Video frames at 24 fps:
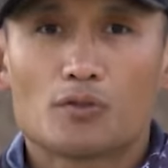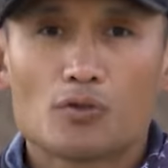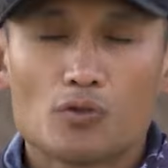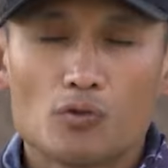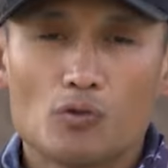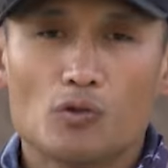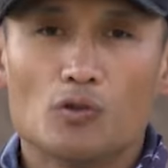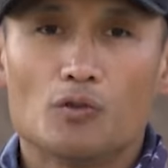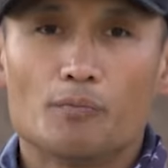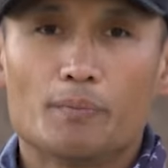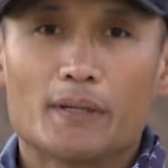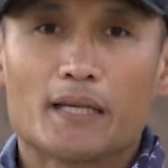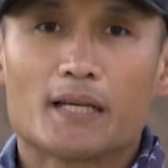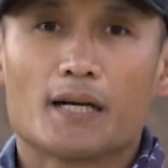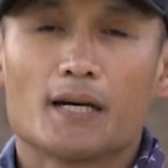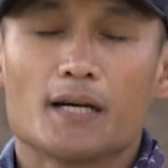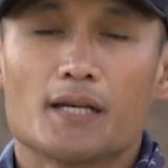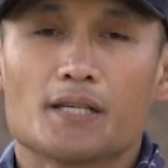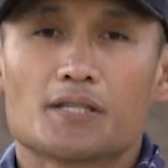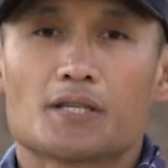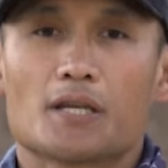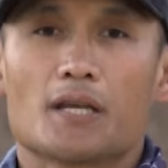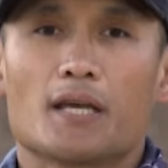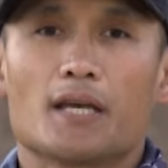tool
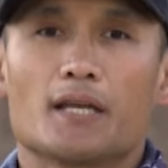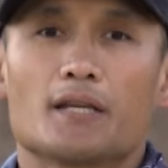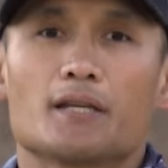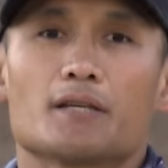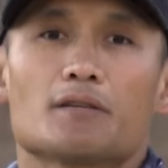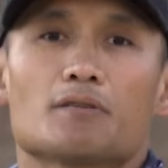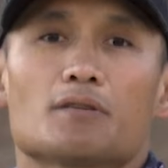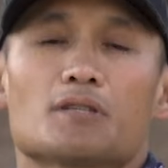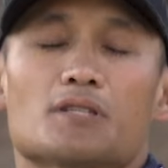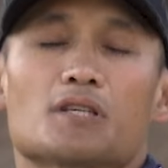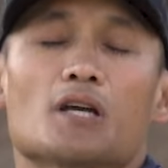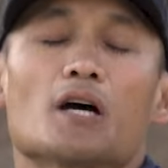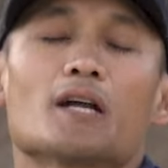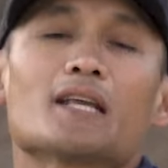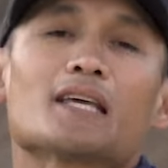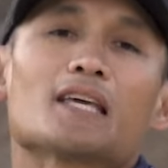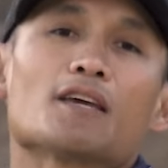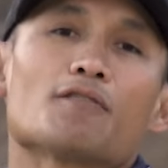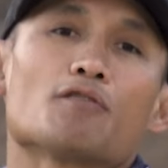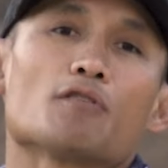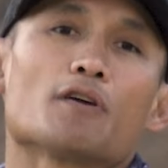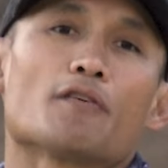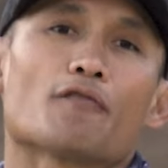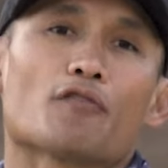because it is going to
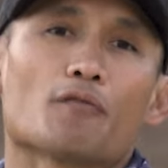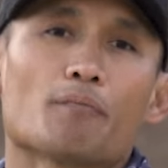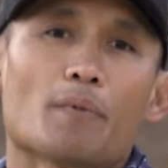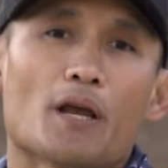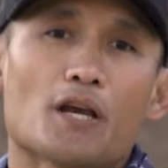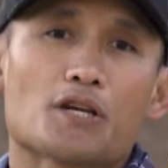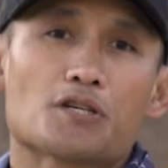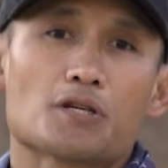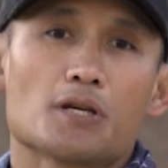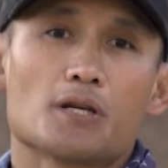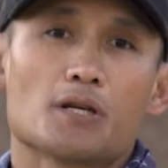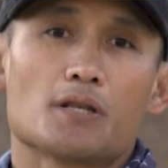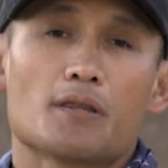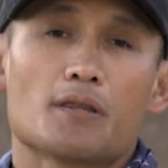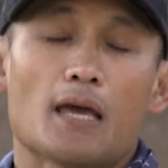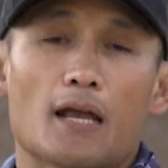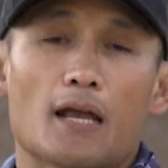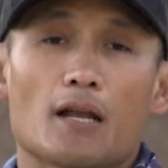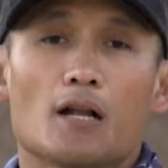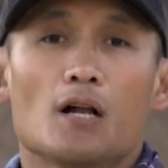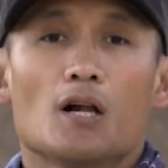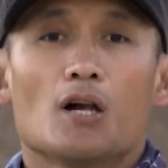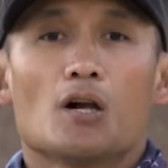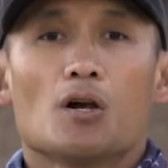give you information that
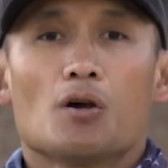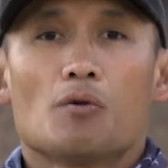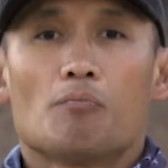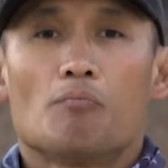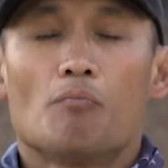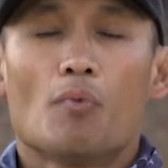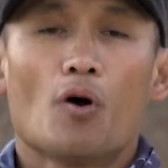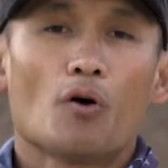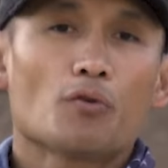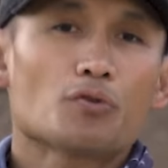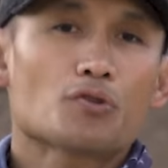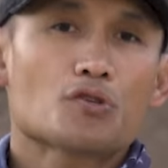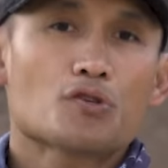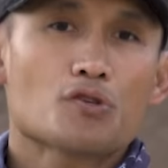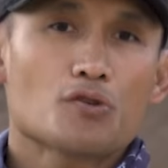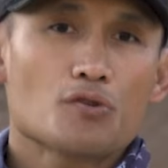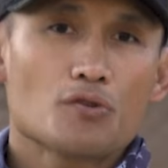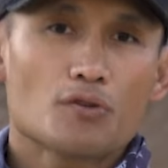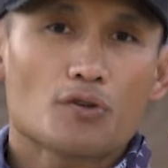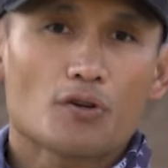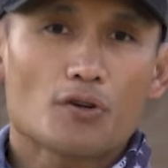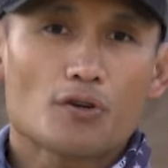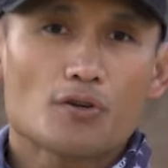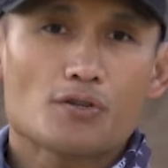most
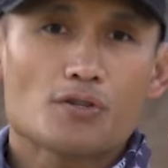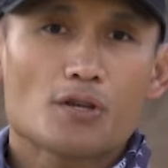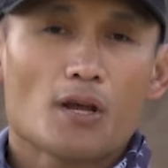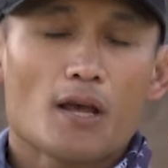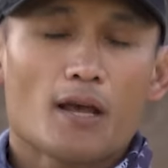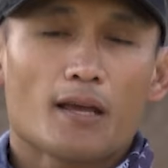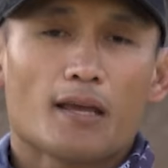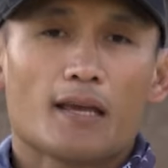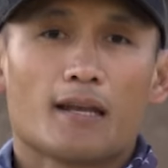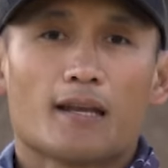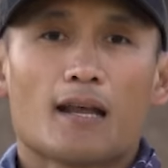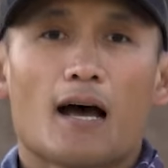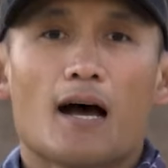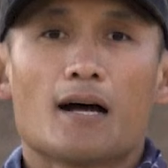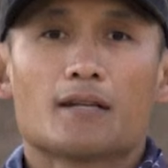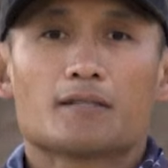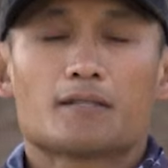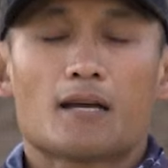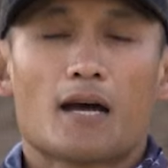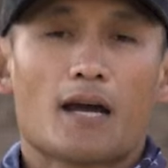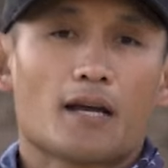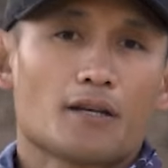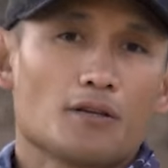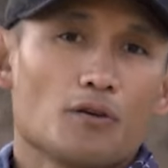shooters cannot
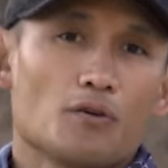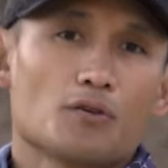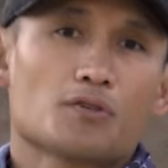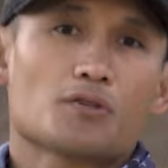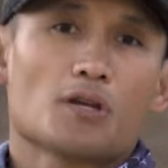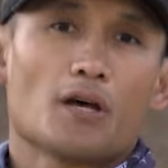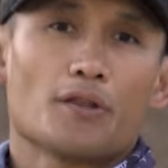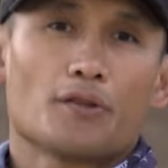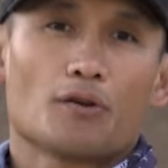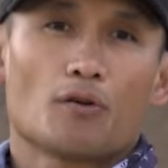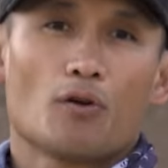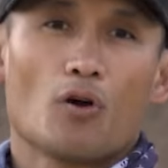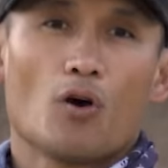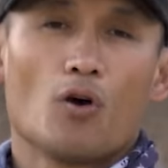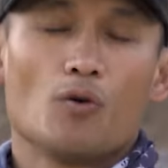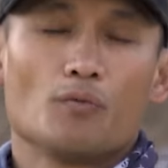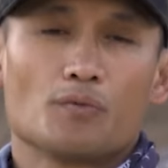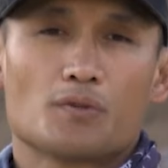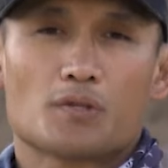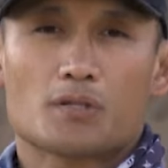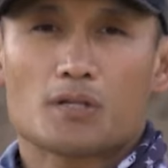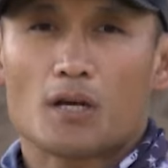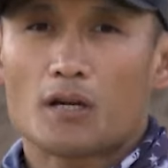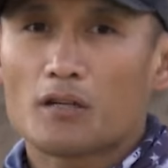diagnose on their own.
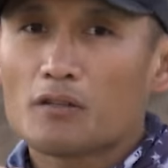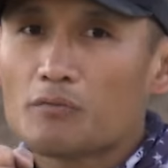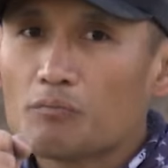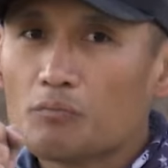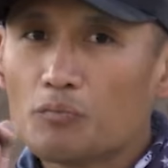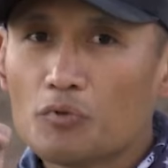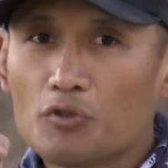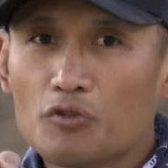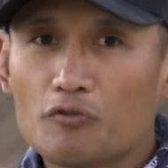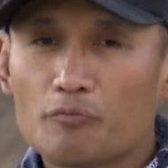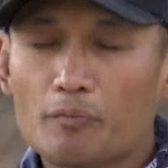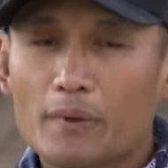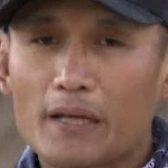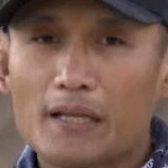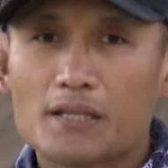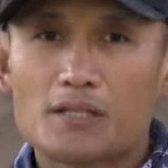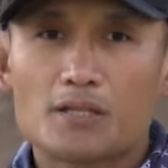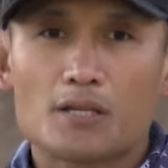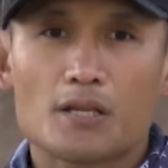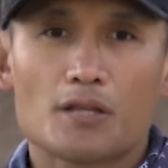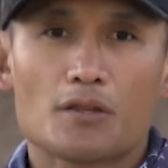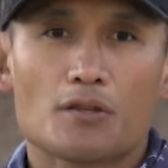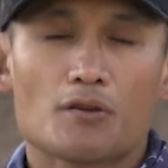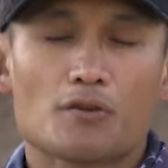Subtle movements
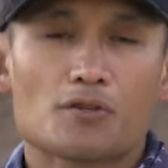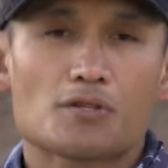in their